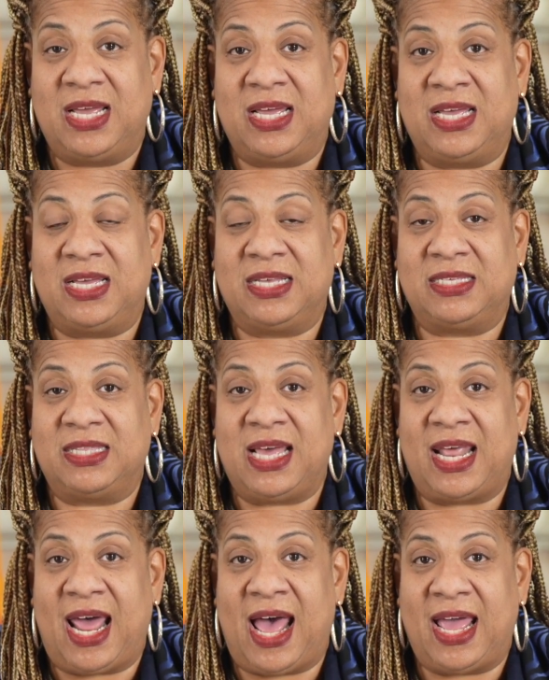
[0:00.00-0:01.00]
is
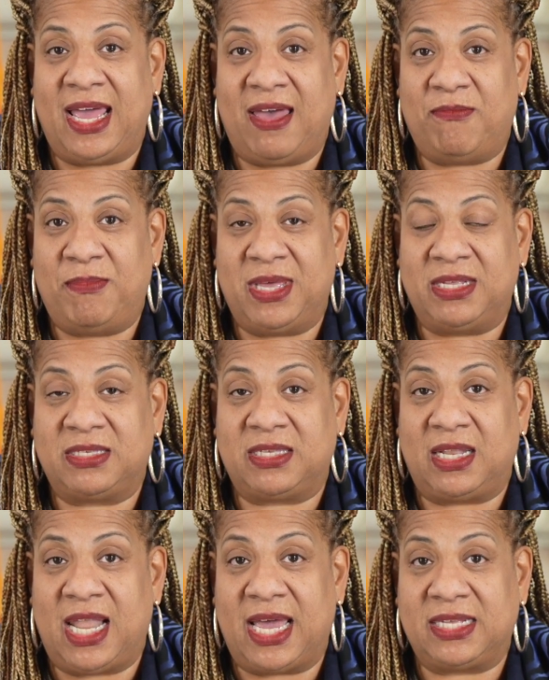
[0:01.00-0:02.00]
that I have been
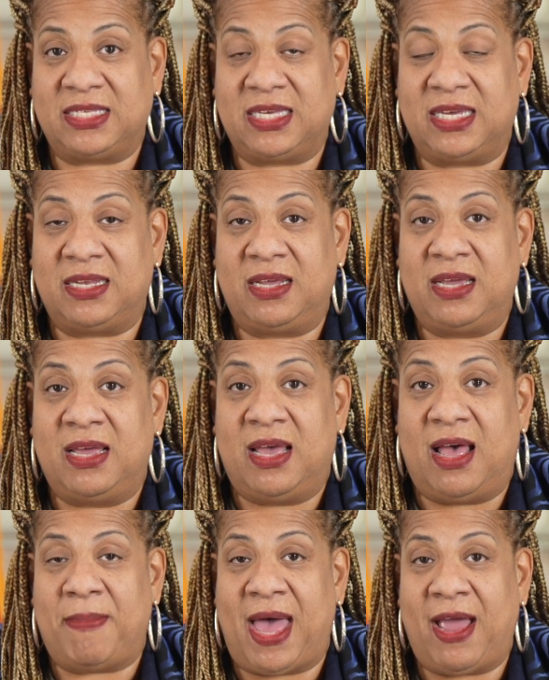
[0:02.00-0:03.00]
selected
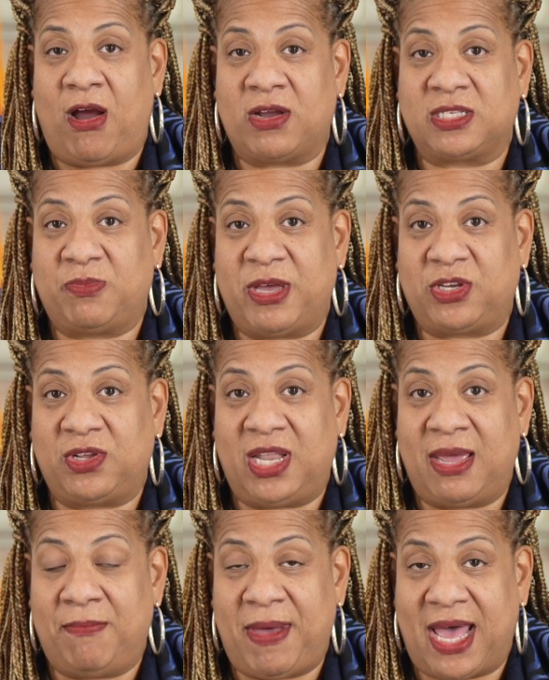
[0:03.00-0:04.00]
by our Special
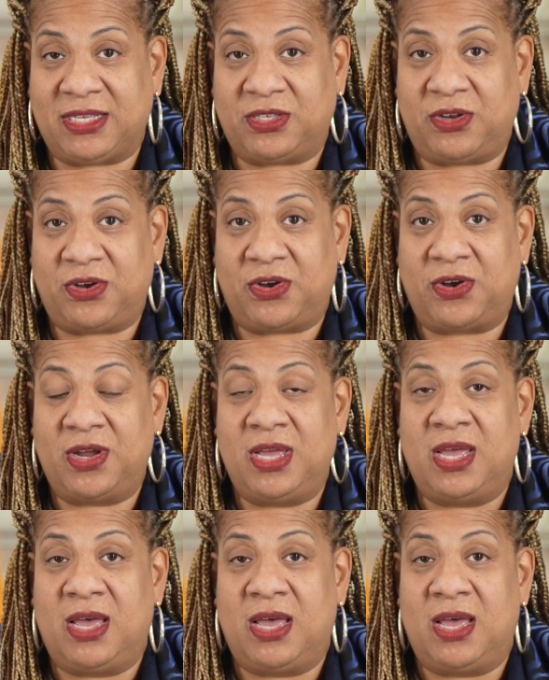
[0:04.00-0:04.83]
Ambassador,